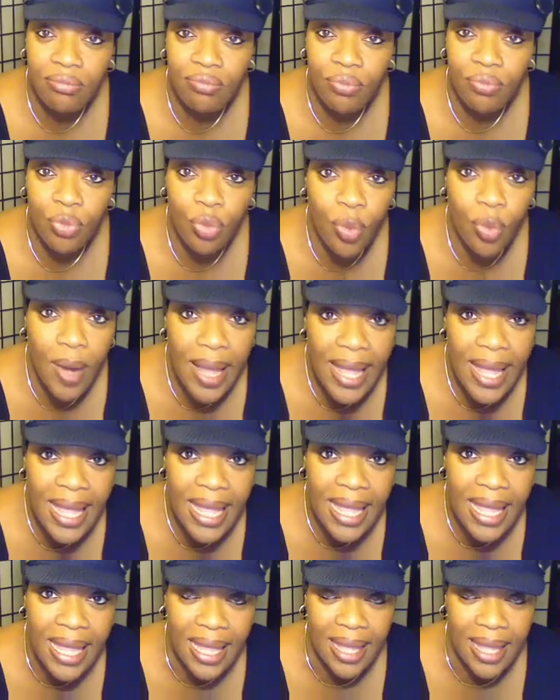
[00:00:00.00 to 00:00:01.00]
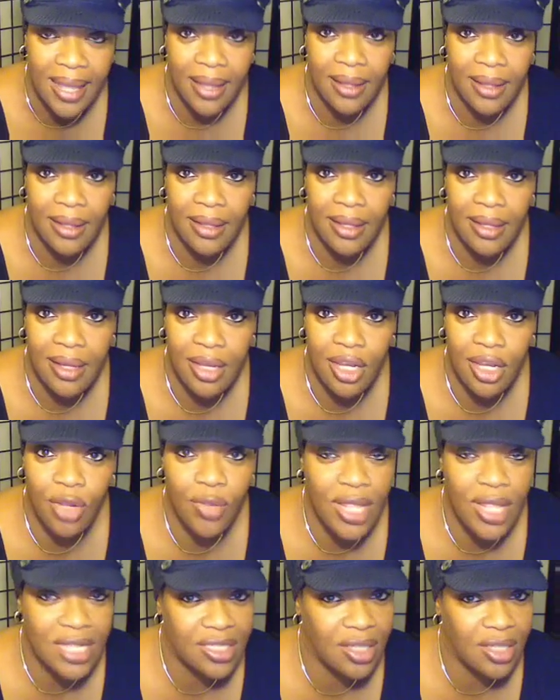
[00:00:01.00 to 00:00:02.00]
pray.
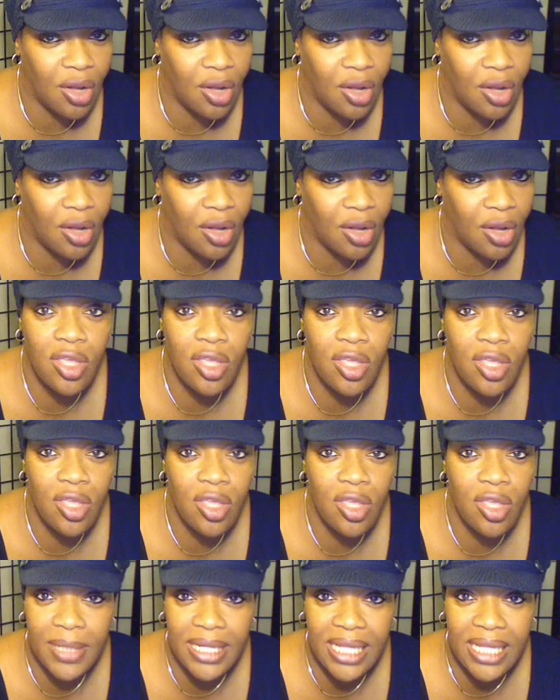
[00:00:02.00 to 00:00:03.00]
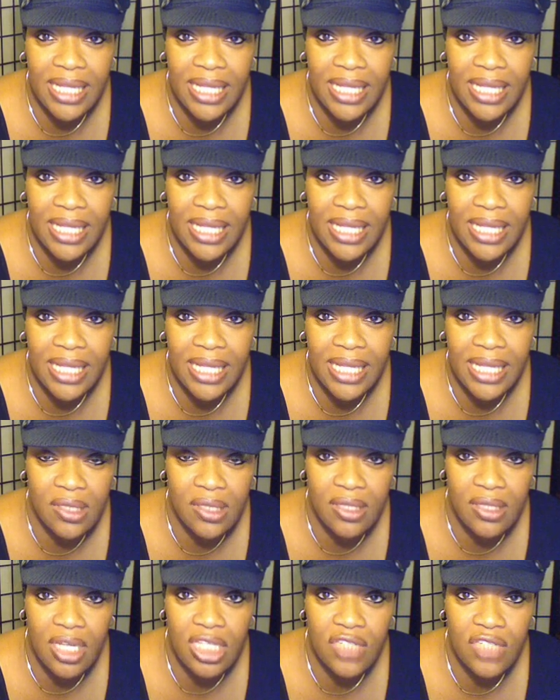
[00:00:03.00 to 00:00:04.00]
That's the only way you're going to be able to get through this
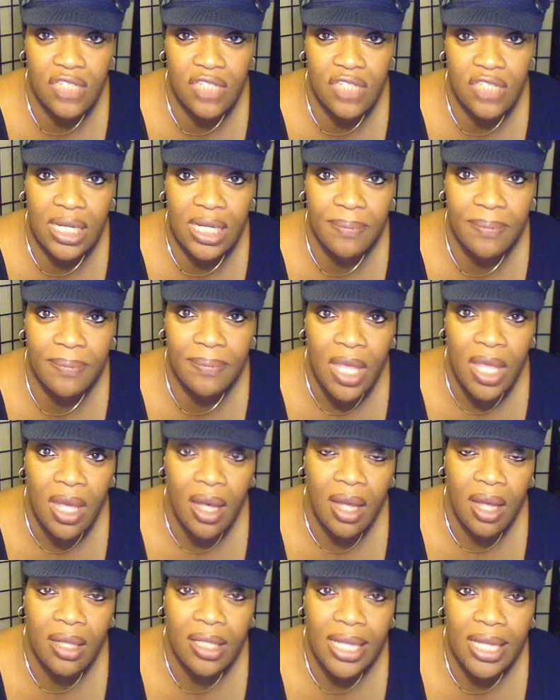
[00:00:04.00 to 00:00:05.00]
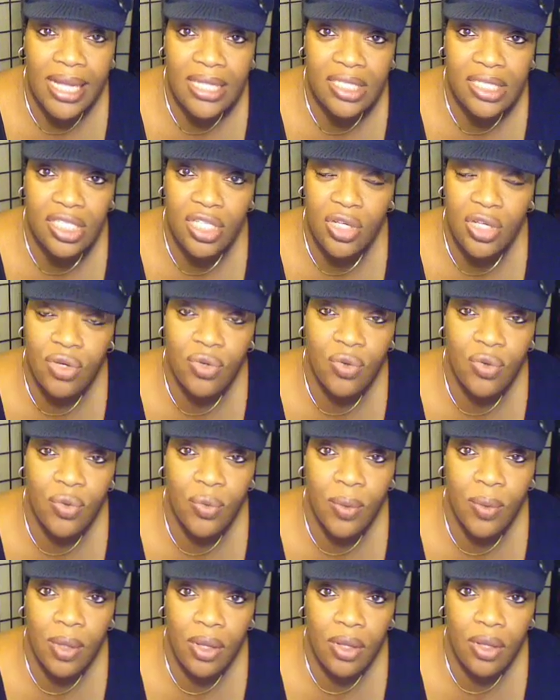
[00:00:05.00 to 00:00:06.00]
successfully, unless
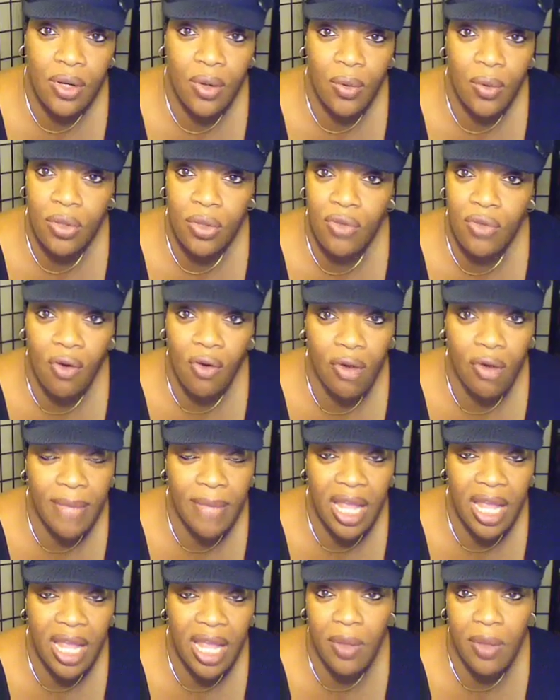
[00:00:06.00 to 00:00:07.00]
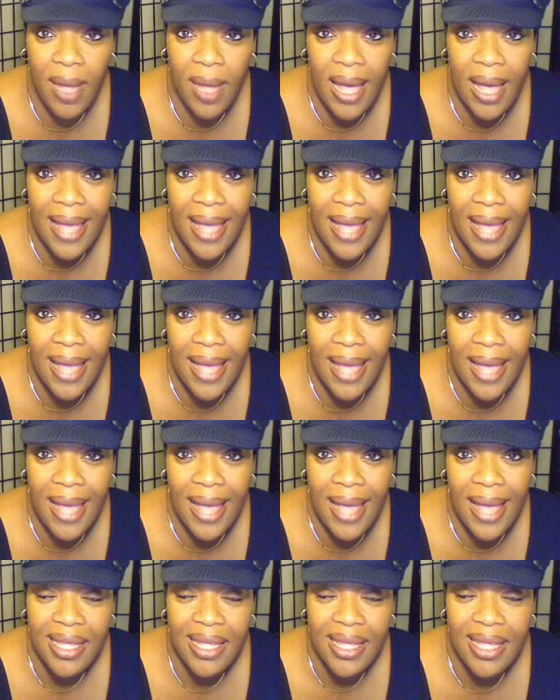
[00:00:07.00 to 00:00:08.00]
you've already made up your mind. And,
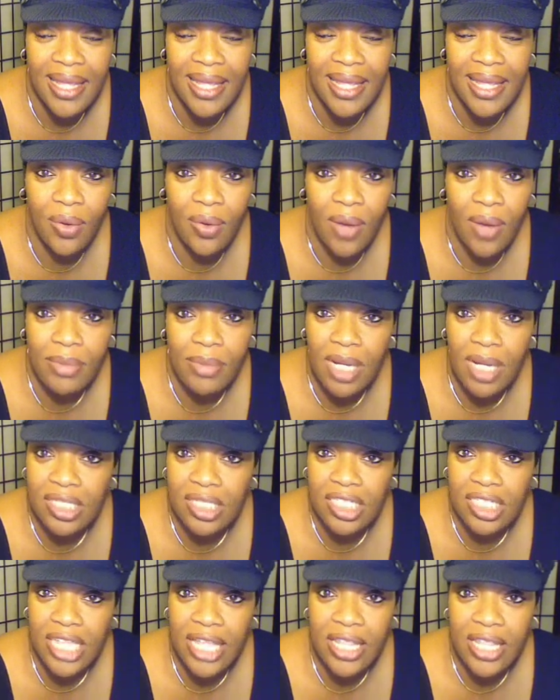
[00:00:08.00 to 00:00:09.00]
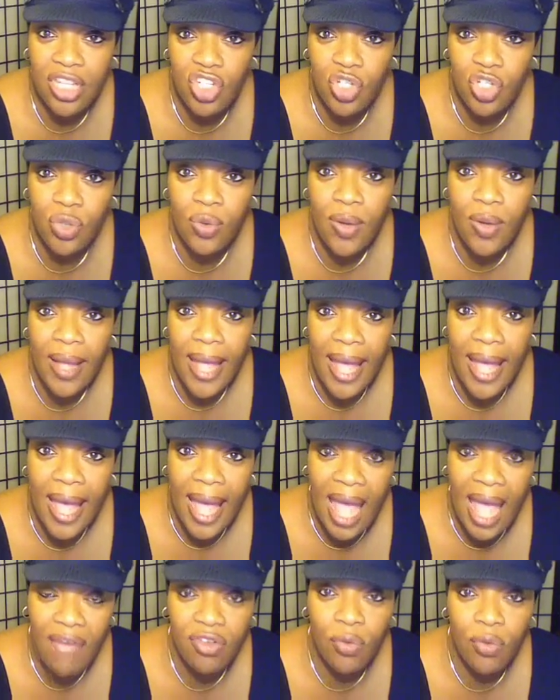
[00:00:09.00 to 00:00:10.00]
I'm not saying that you
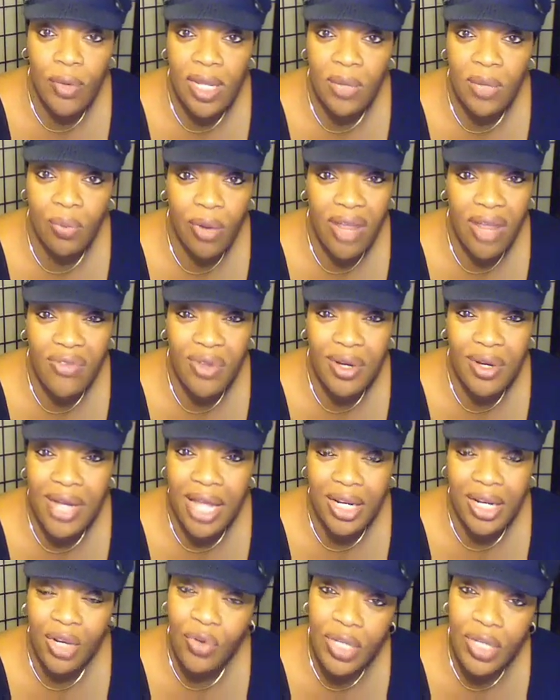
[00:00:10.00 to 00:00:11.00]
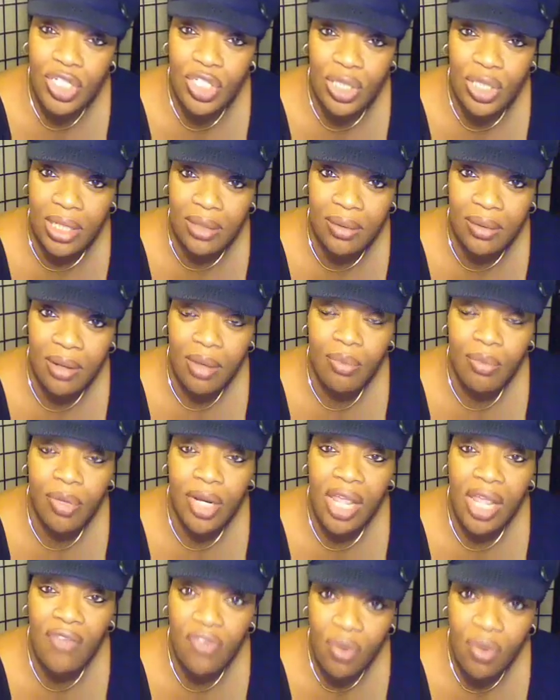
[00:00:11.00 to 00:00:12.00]
have to read and pray if you're not a Christian. But
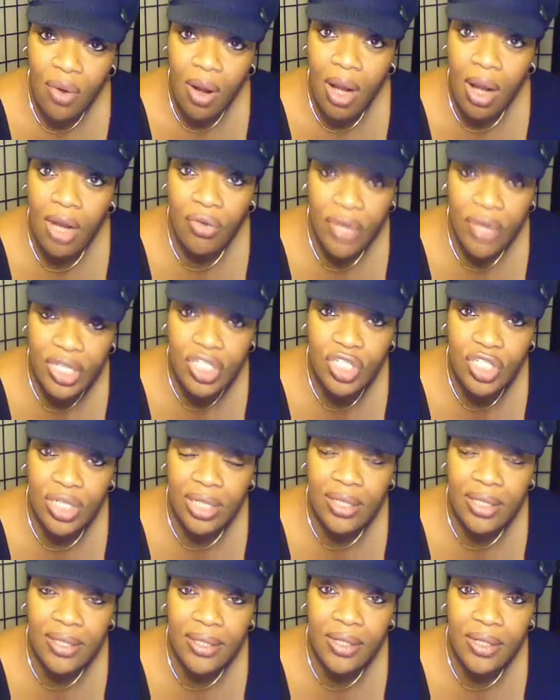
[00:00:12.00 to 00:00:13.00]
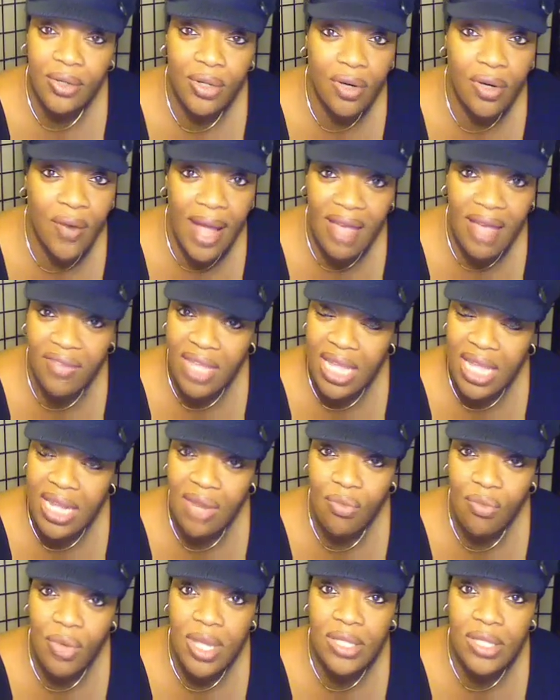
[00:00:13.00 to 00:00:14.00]
if you are a Christian, you don't have any
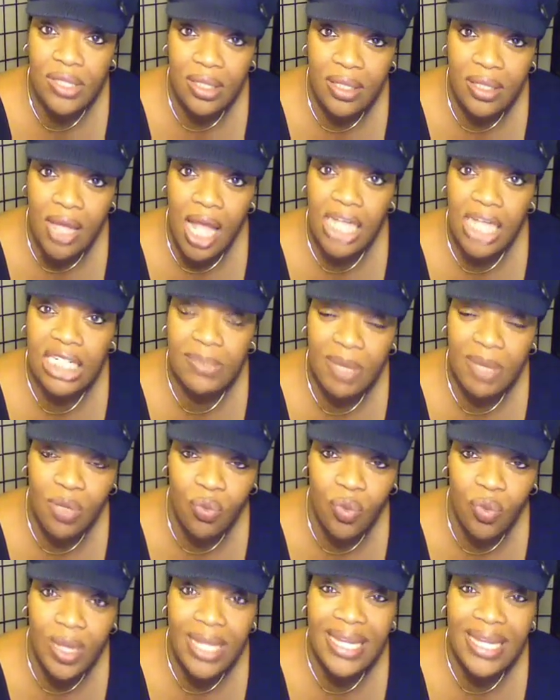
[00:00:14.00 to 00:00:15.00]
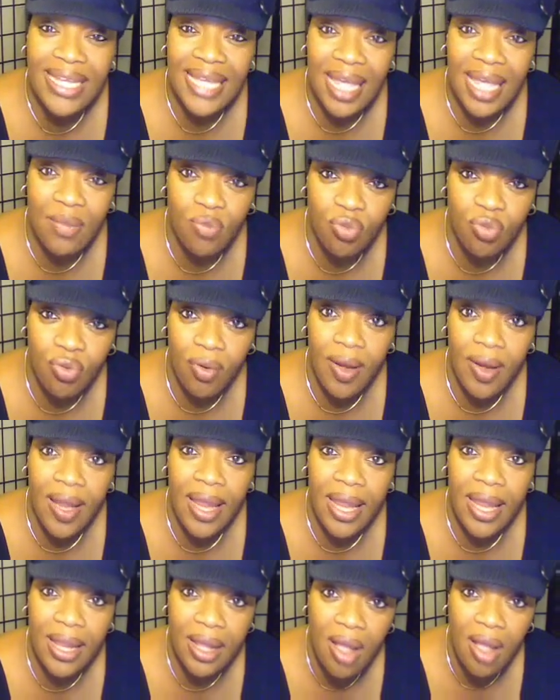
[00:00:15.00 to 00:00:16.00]
reason not to be reading and
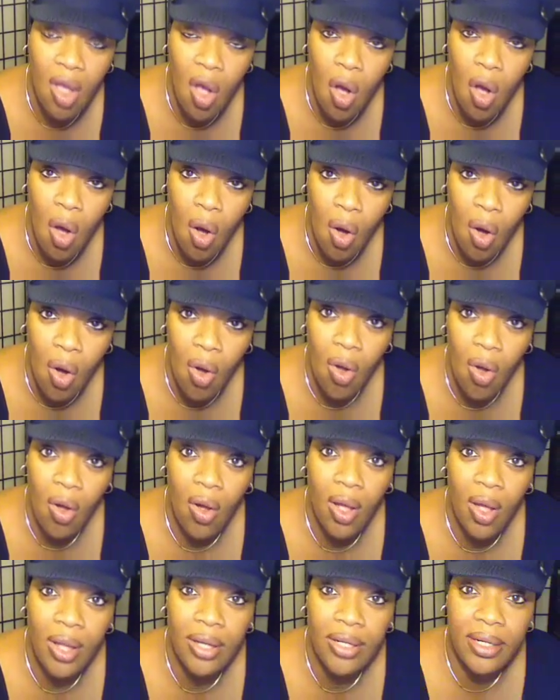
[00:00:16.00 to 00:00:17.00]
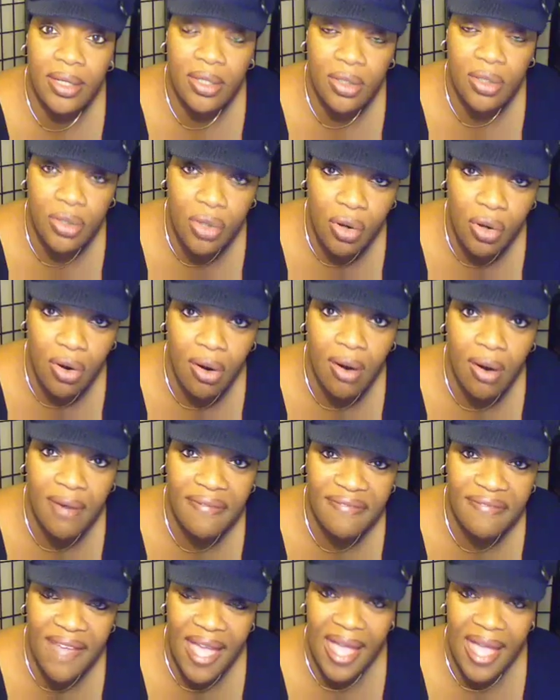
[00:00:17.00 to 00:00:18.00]
praying on your
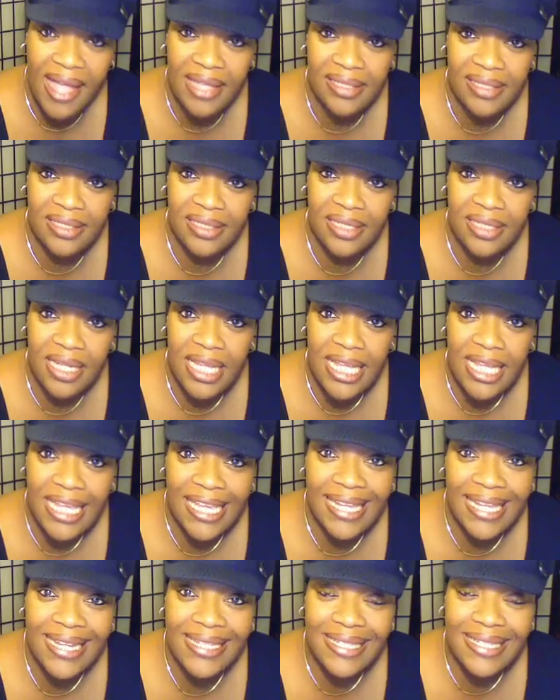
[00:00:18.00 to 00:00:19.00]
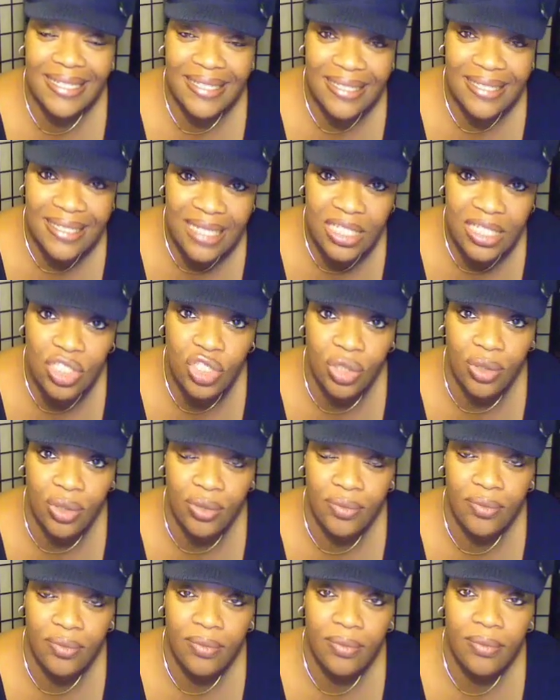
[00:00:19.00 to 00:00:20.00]
fast. It is
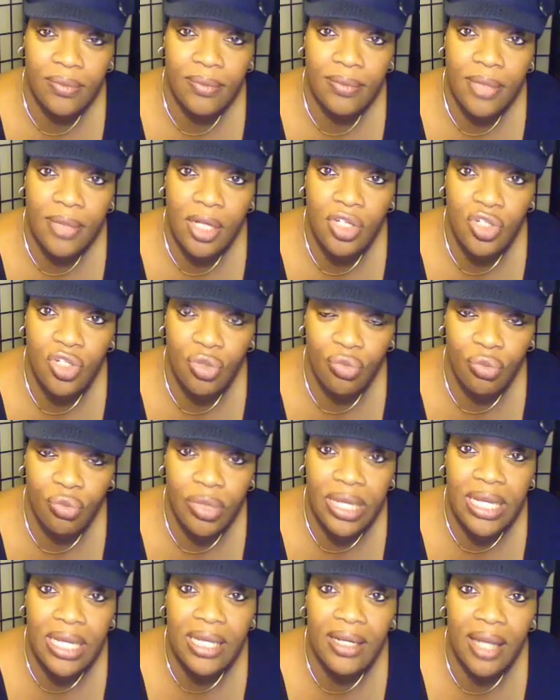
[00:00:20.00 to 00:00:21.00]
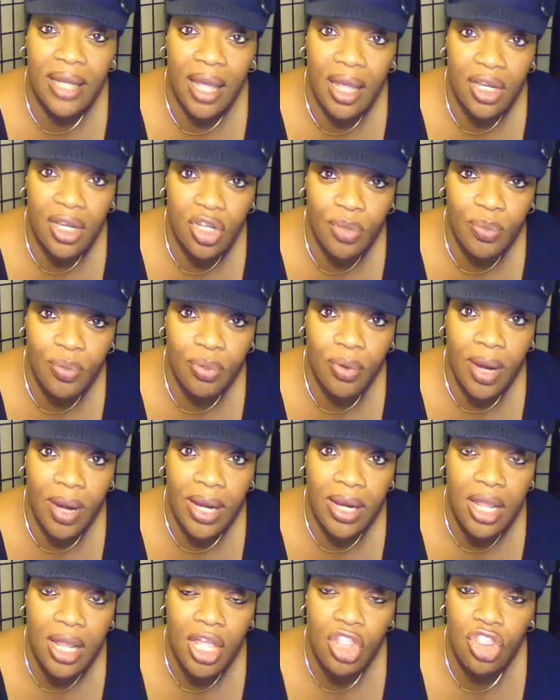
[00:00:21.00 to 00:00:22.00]
essential that you read and you
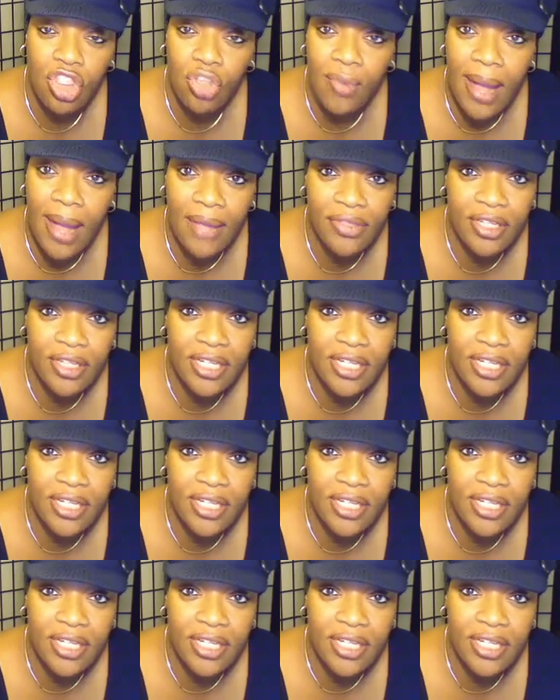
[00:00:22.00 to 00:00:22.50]
pray throughout the